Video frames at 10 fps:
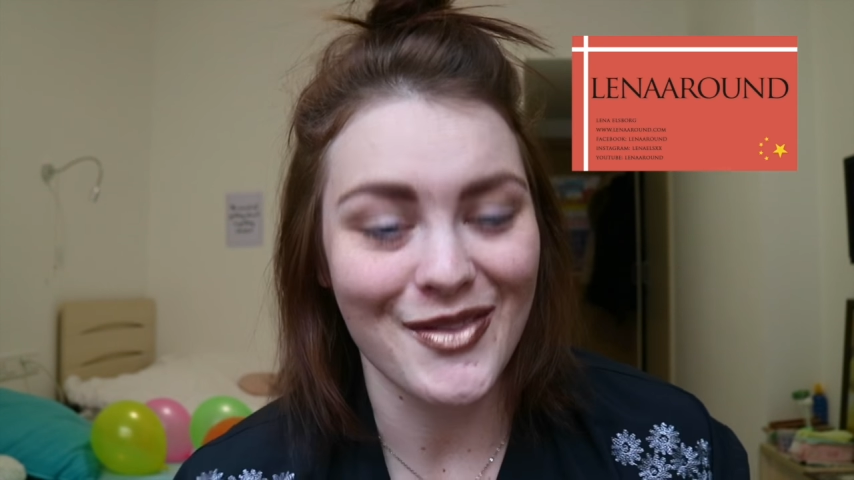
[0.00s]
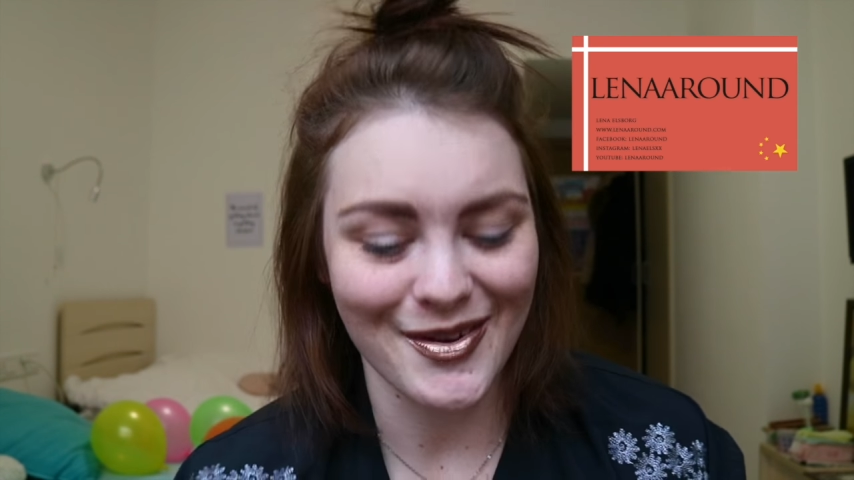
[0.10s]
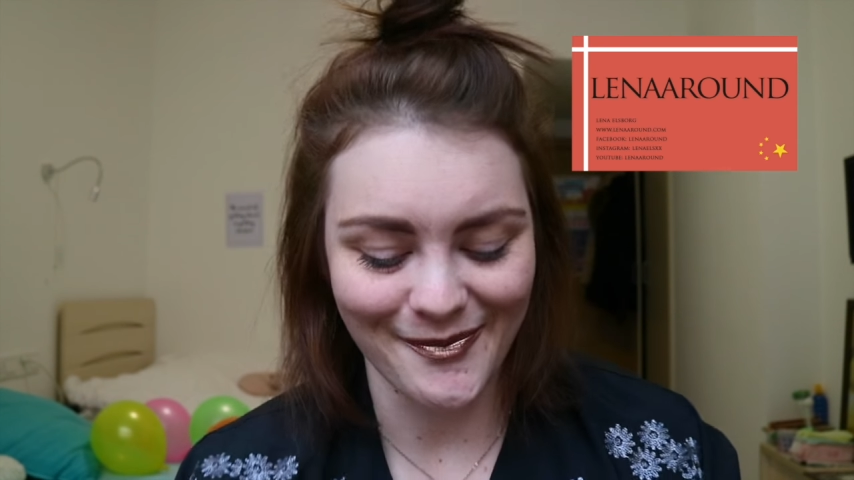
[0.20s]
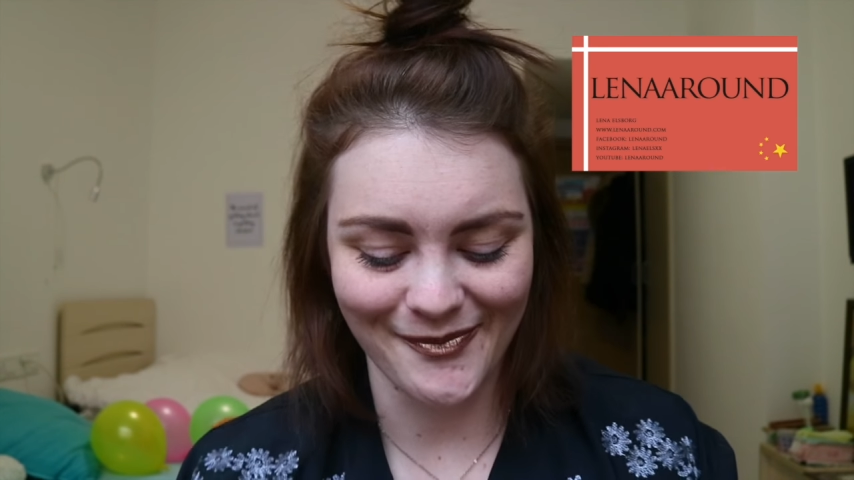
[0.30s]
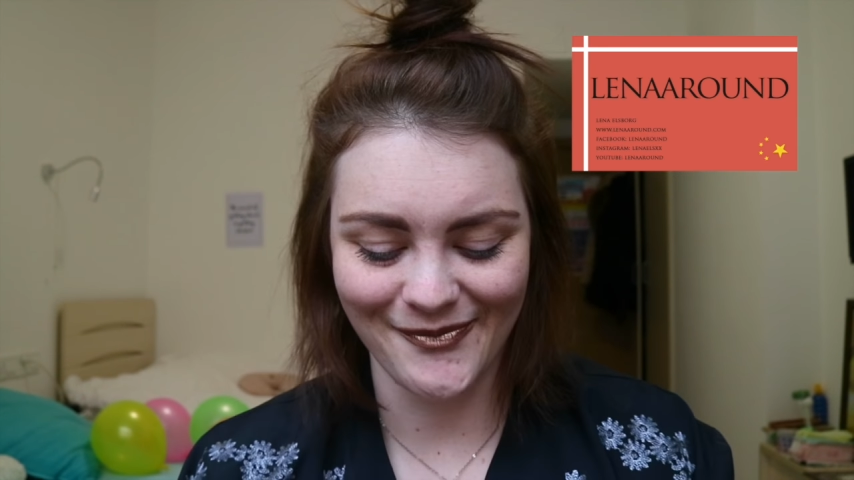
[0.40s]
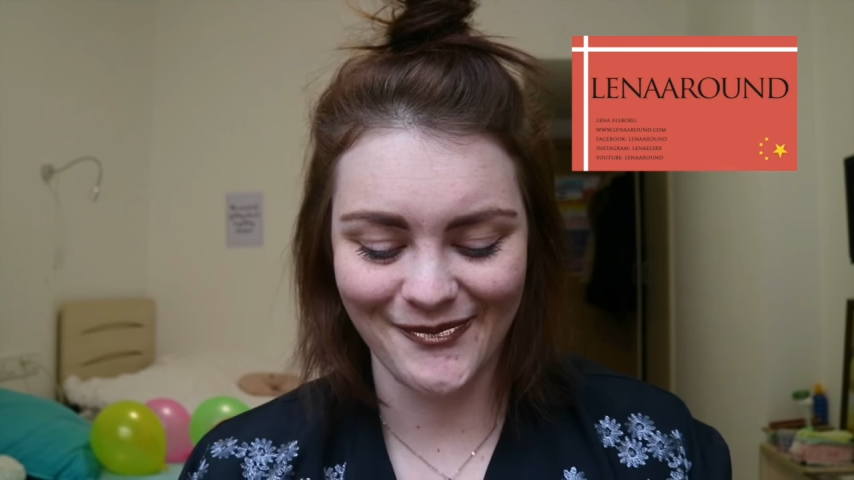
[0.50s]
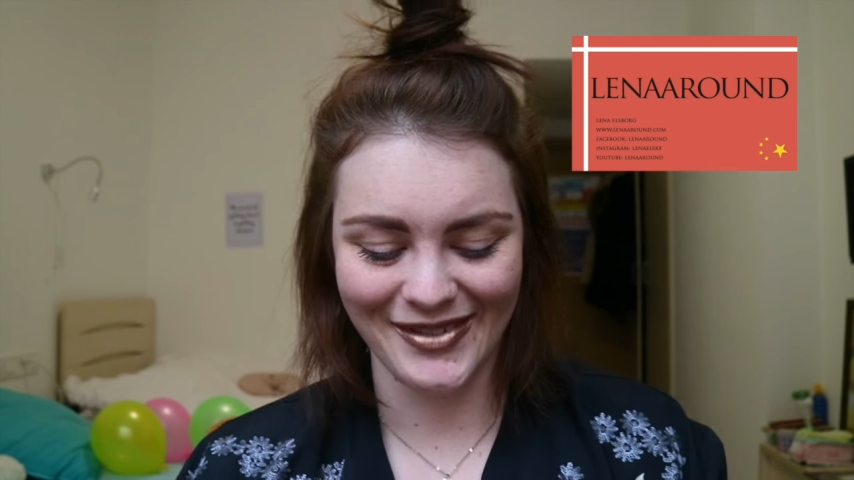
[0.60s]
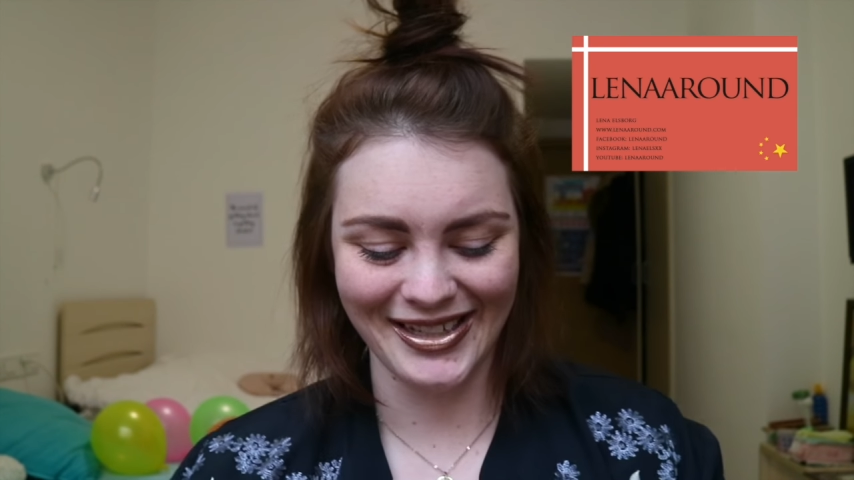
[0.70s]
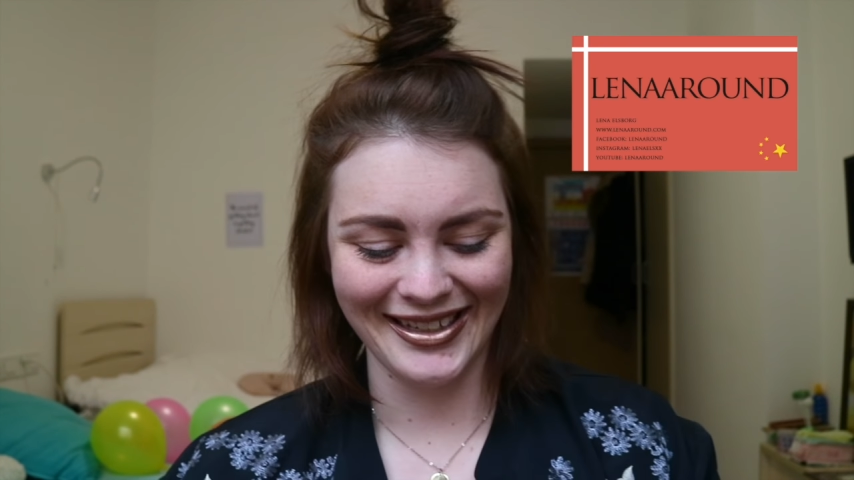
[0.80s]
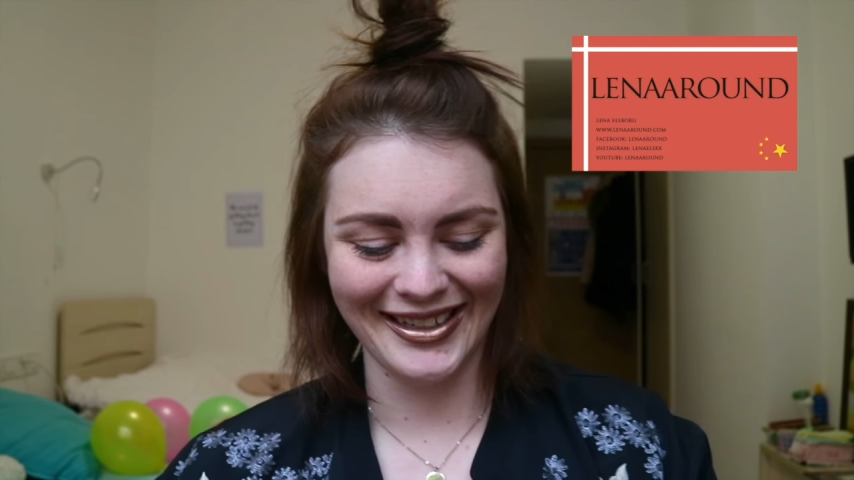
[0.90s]

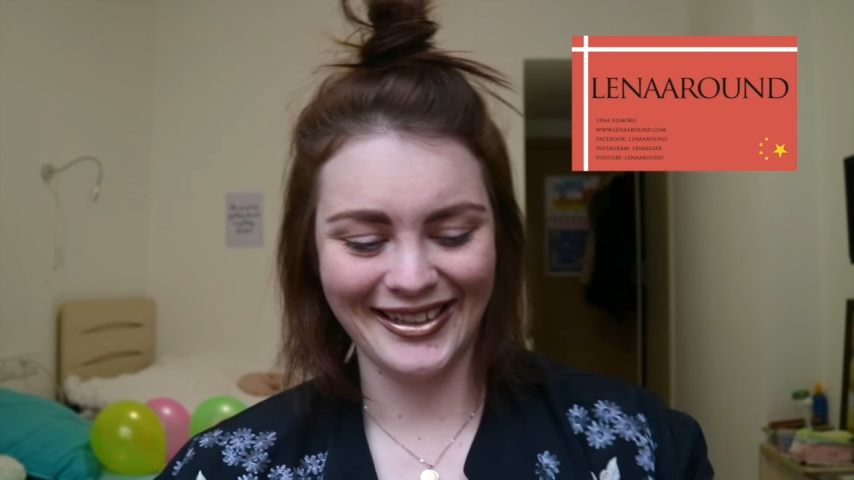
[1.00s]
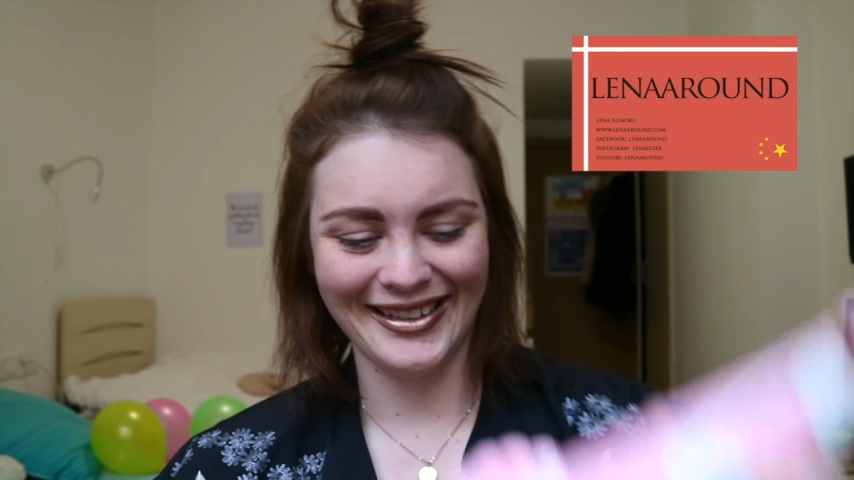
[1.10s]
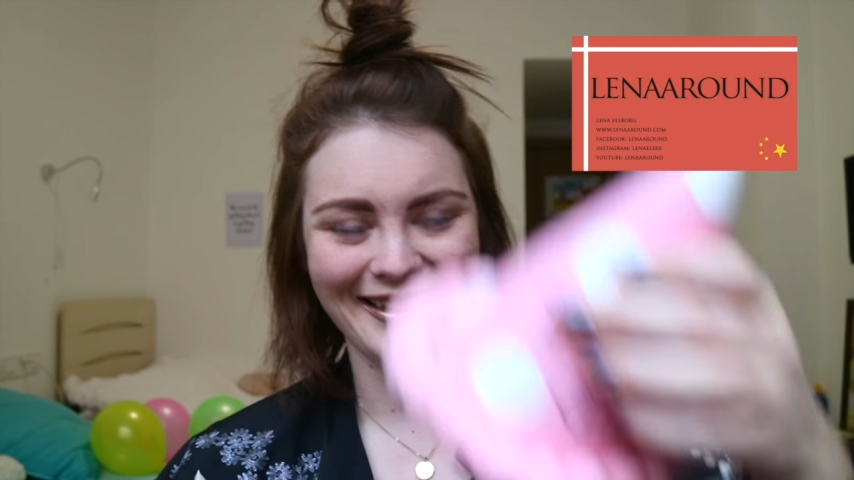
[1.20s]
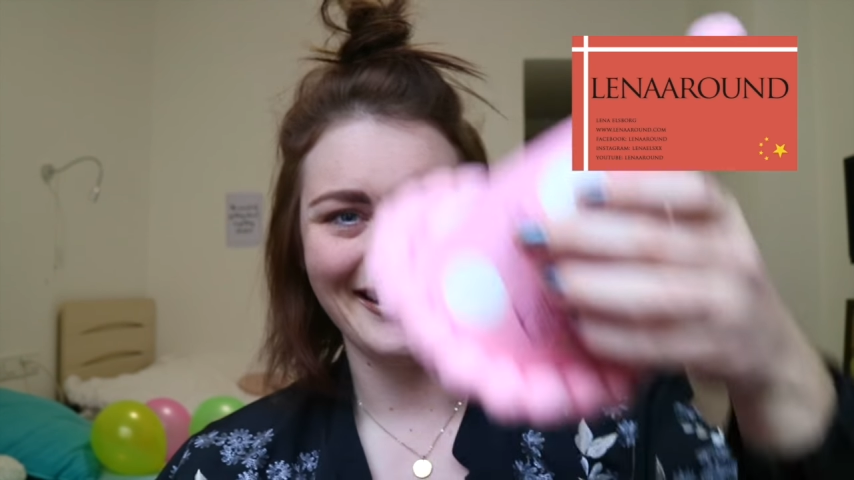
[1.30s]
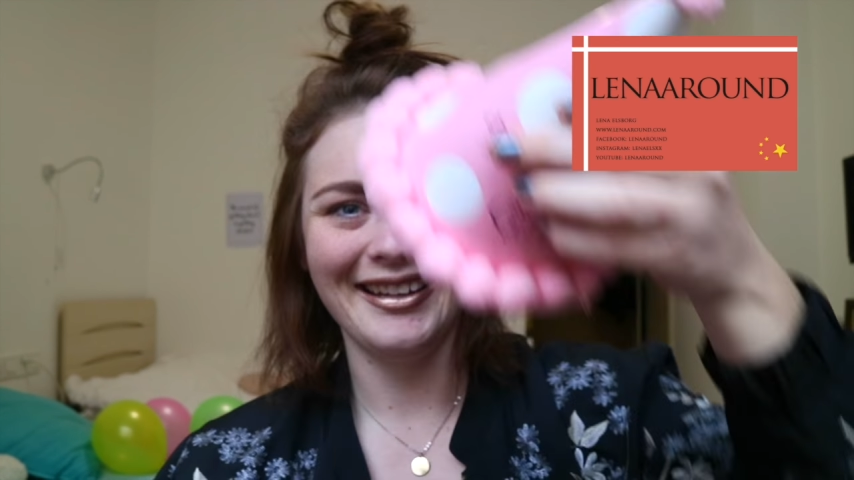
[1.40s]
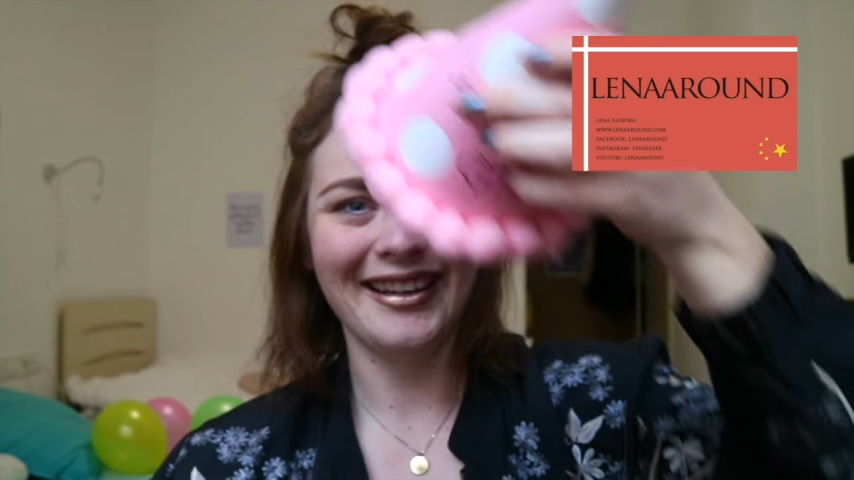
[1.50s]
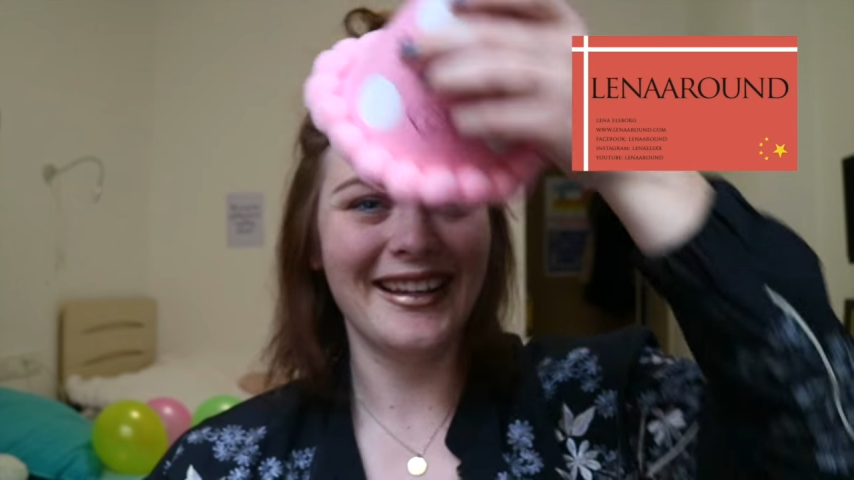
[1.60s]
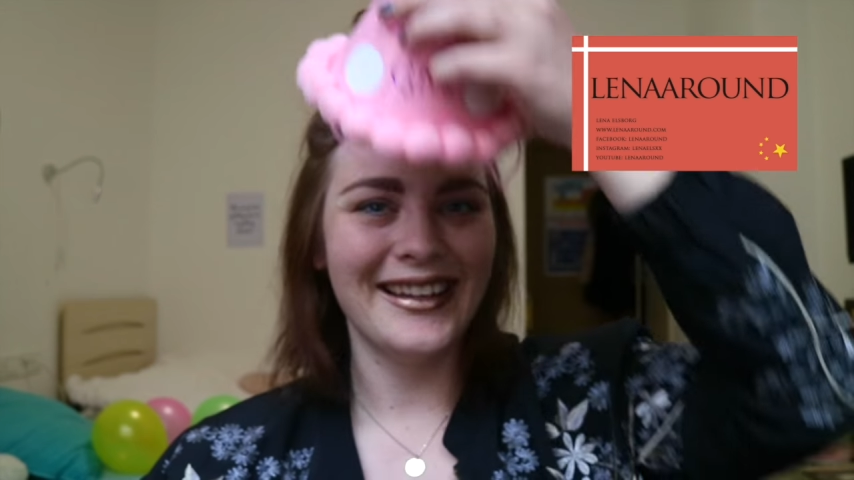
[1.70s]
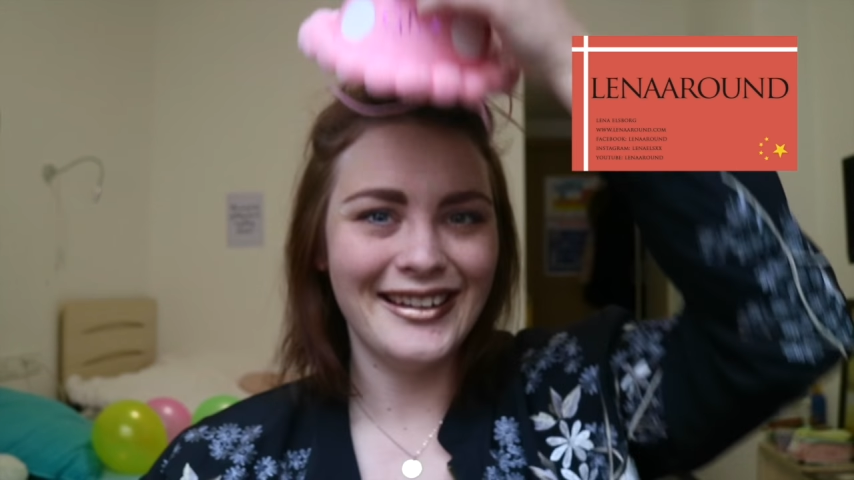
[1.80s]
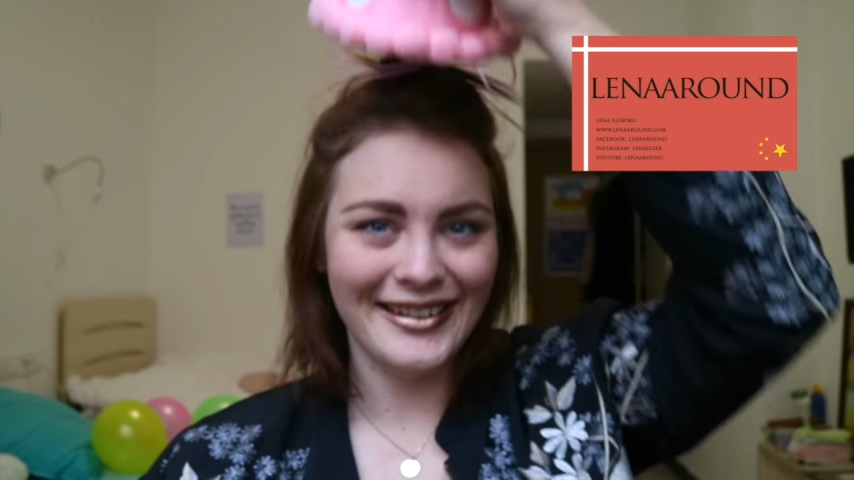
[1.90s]
them.
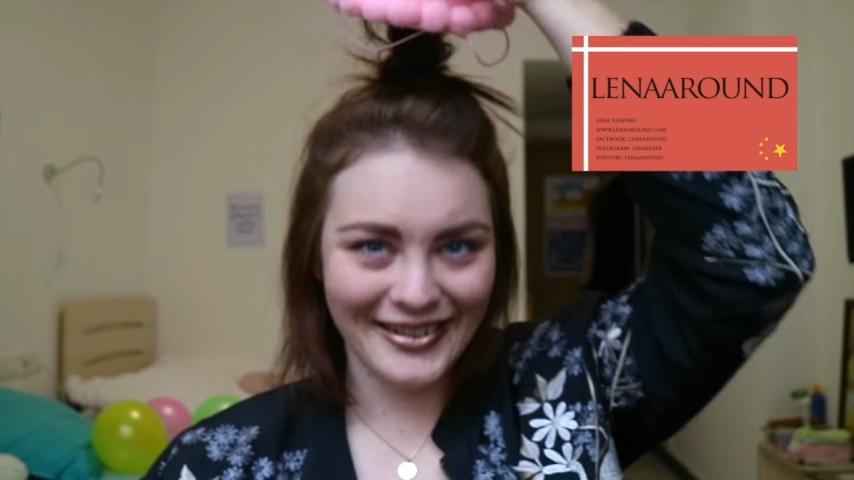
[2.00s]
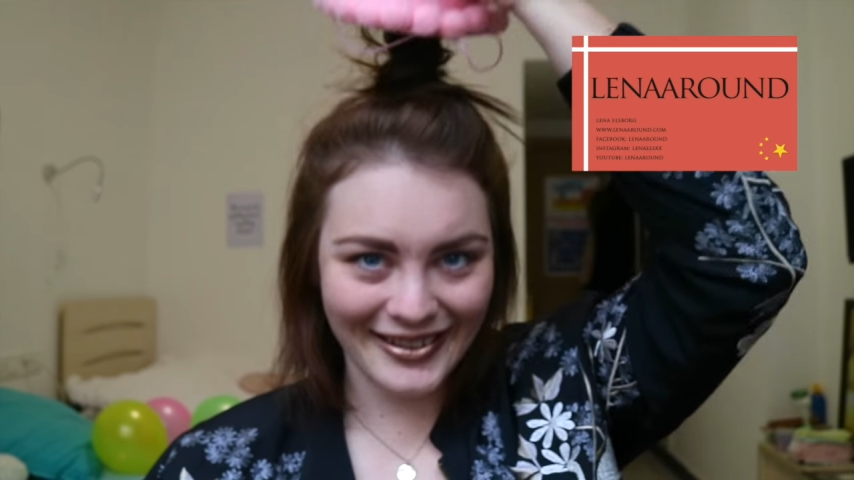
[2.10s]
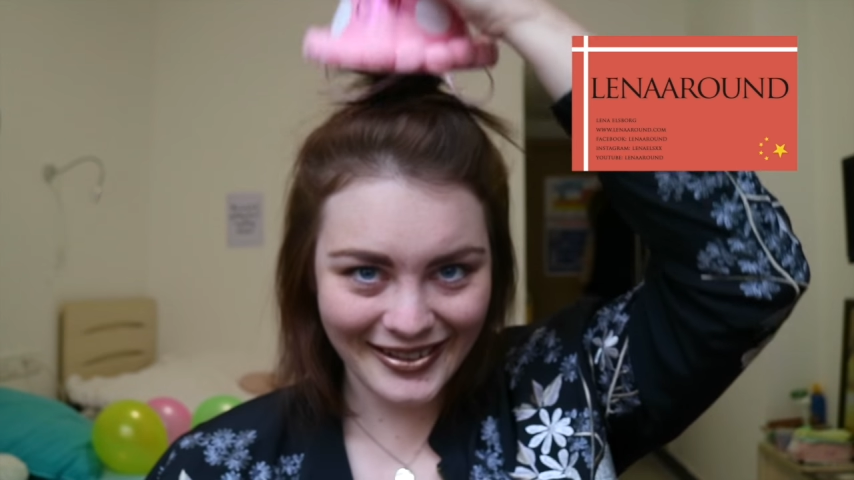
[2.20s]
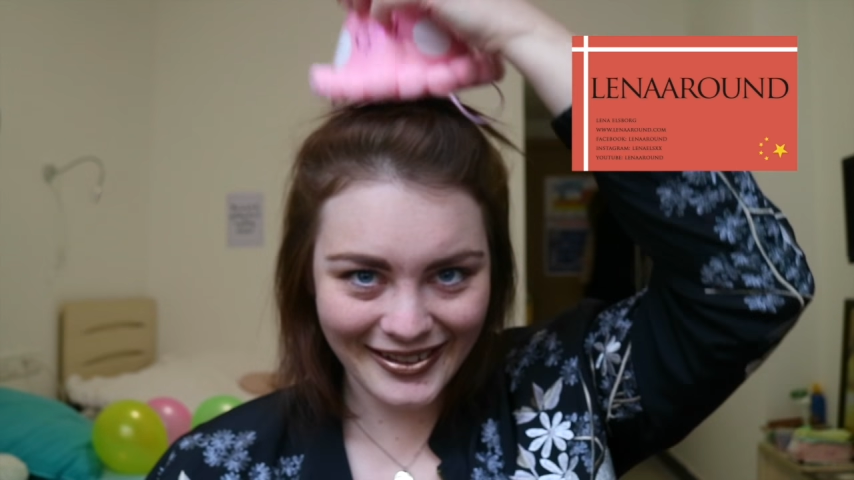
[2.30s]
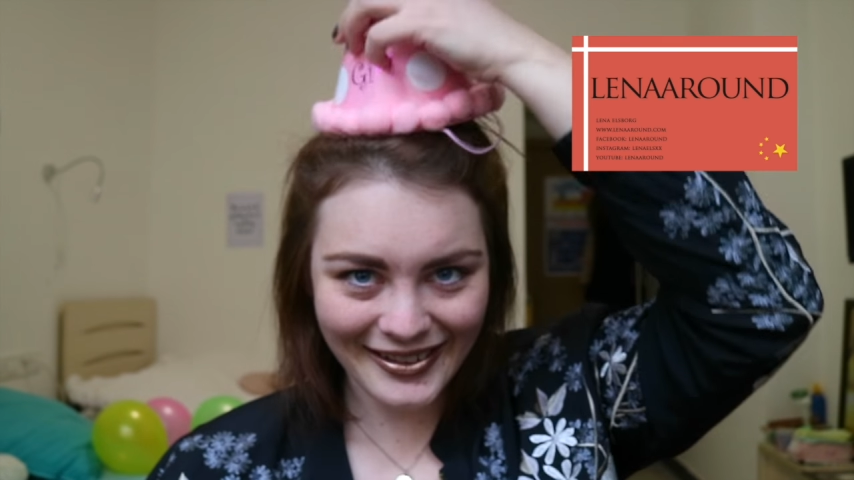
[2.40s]
Here.